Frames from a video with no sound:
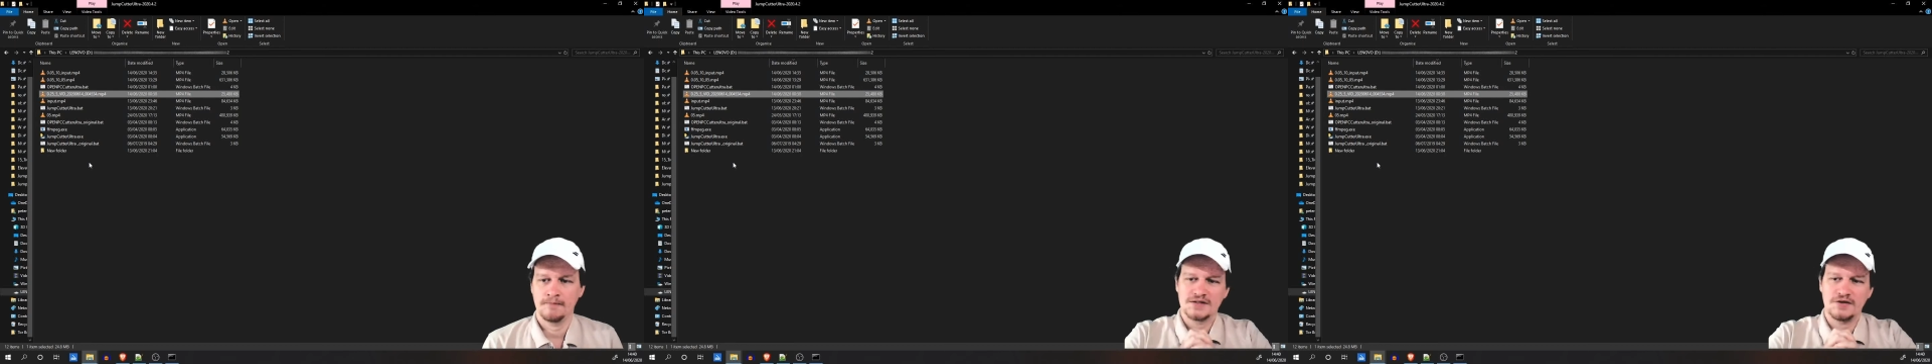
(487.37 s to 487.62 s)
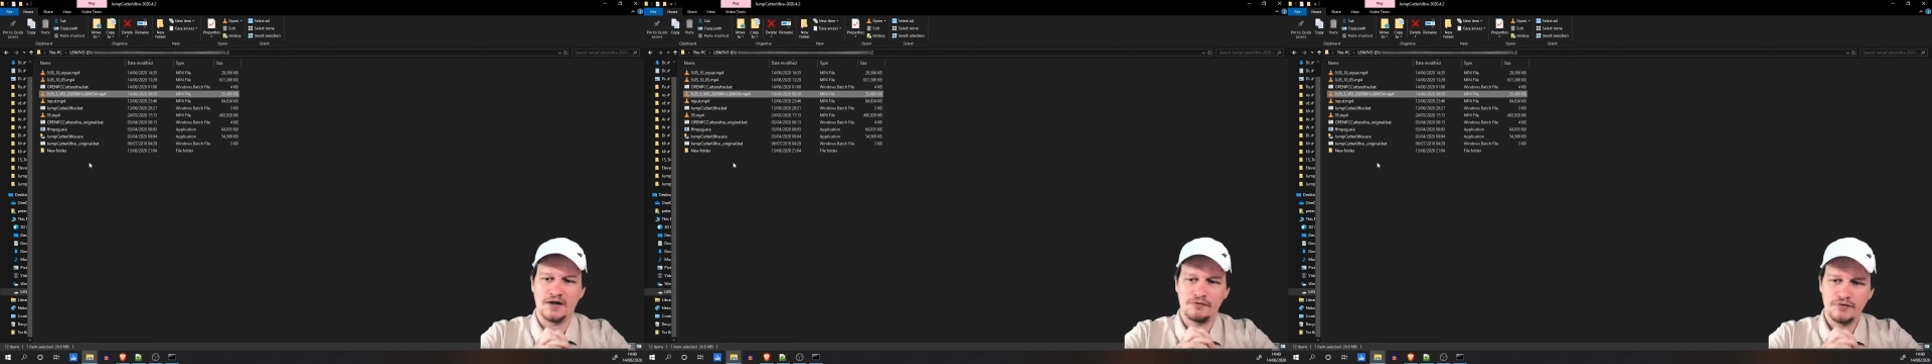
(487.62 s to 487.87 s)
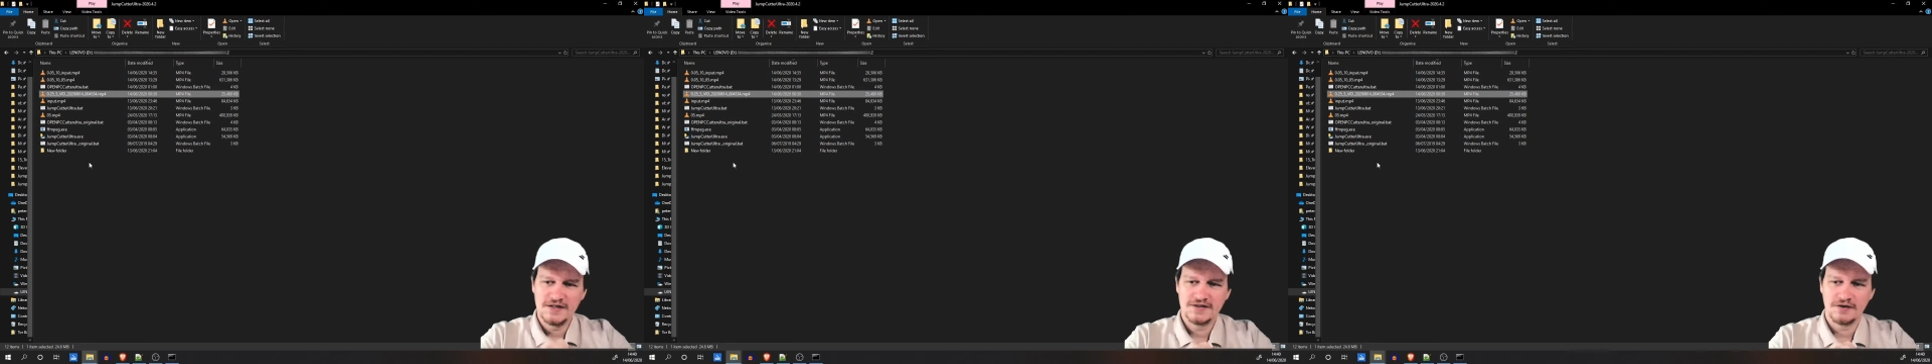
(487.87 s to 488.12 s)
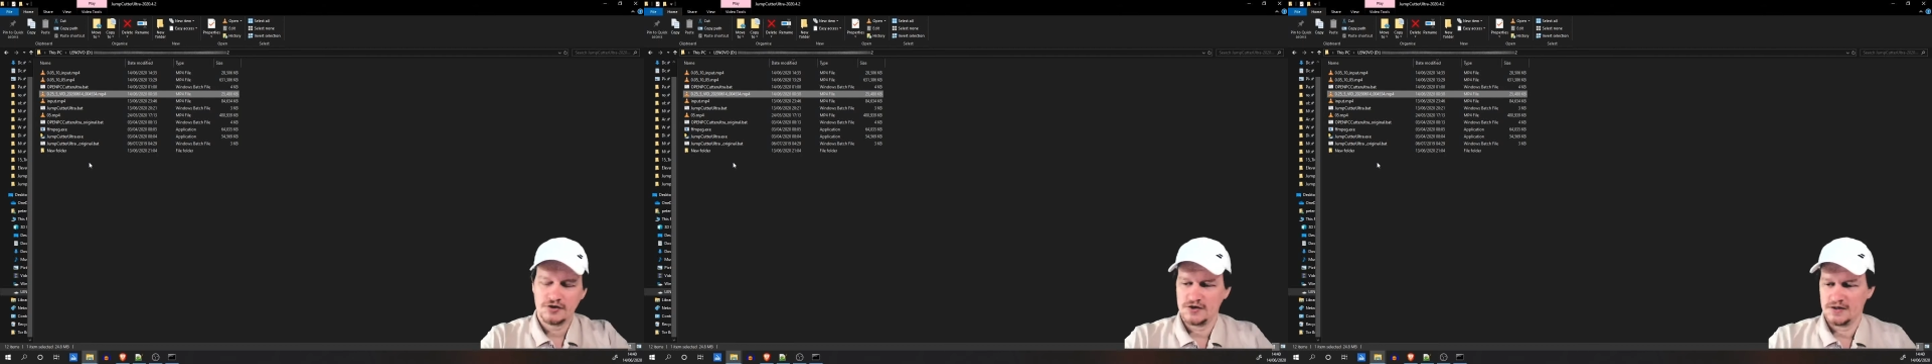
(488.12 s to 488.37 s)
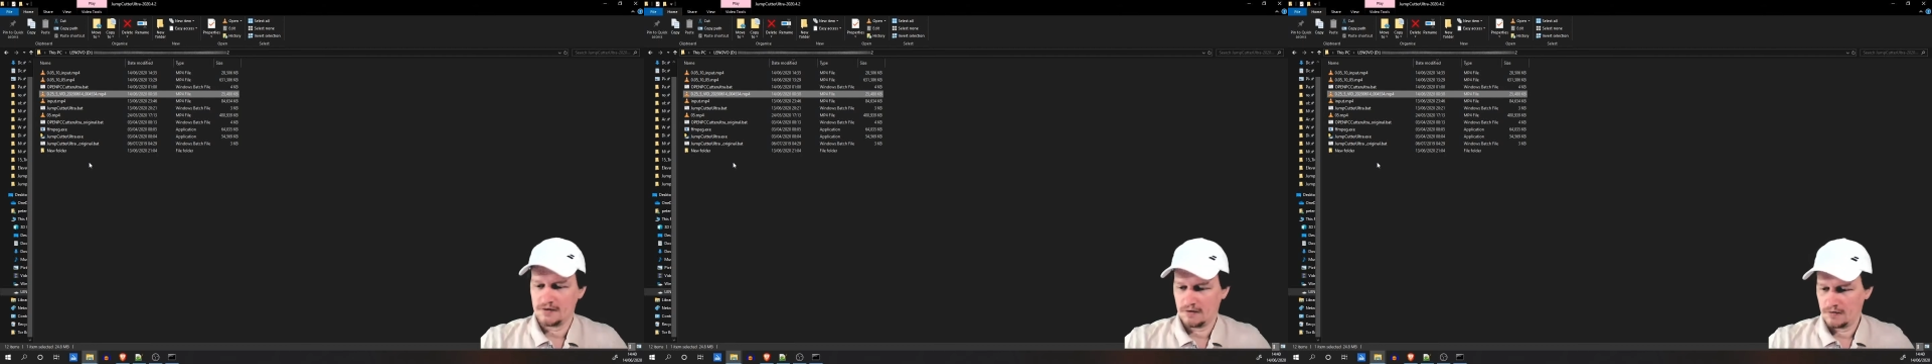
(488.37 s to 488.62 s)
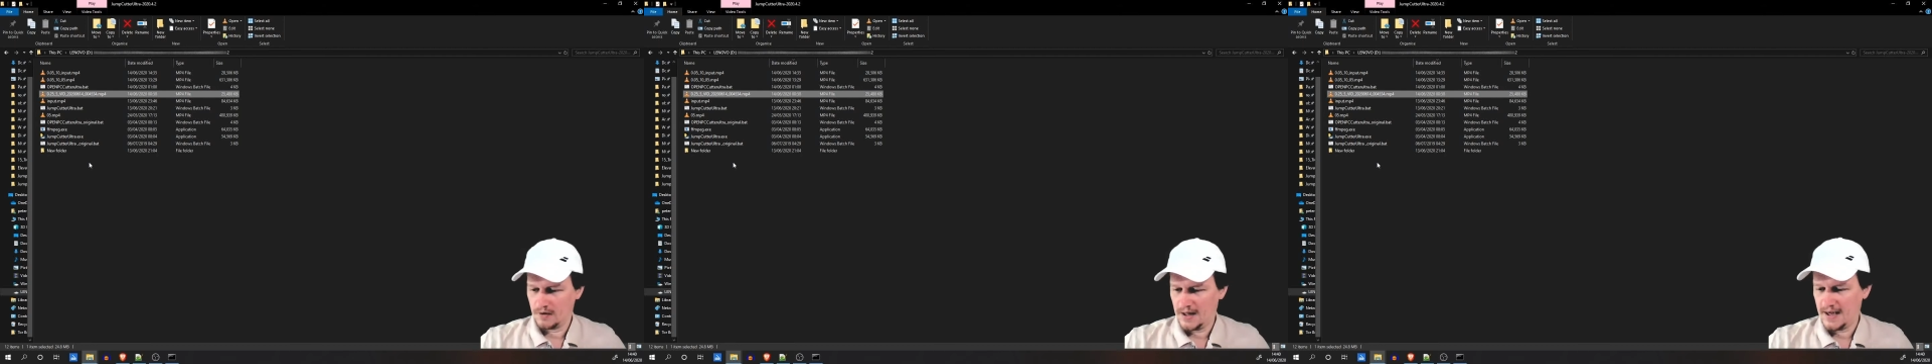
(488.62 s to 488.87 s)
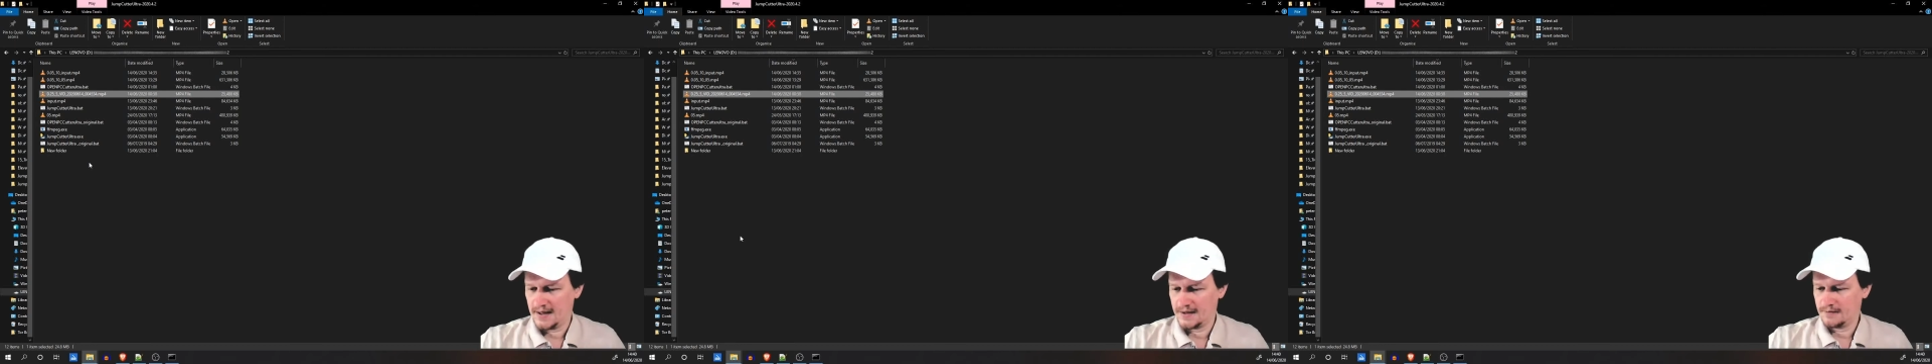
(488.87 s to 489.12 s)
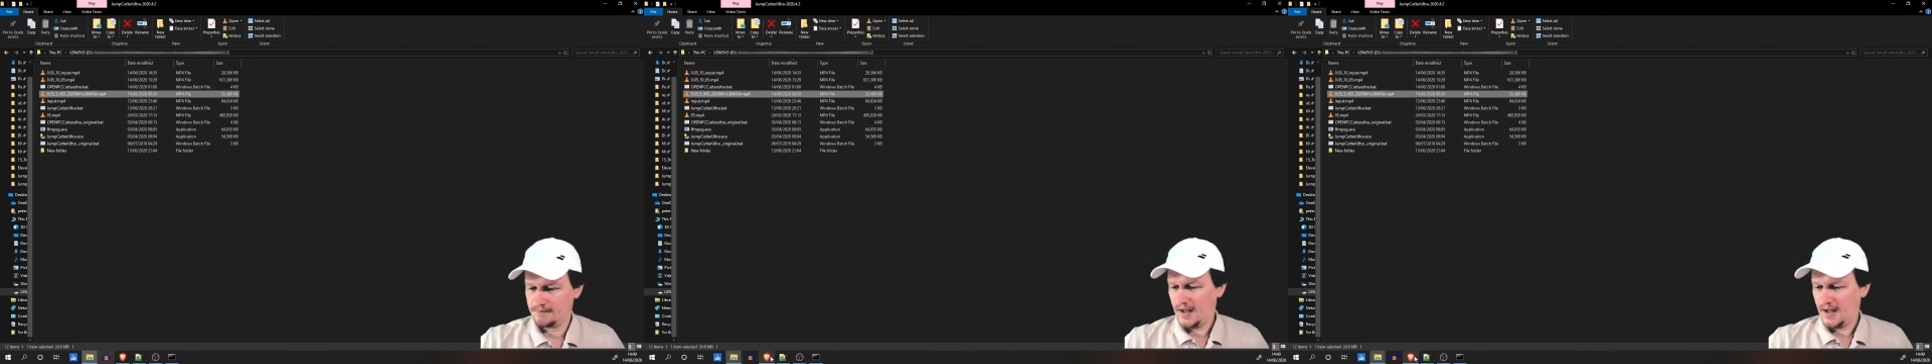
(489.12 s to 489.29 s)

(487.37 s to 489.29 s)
so I researched it online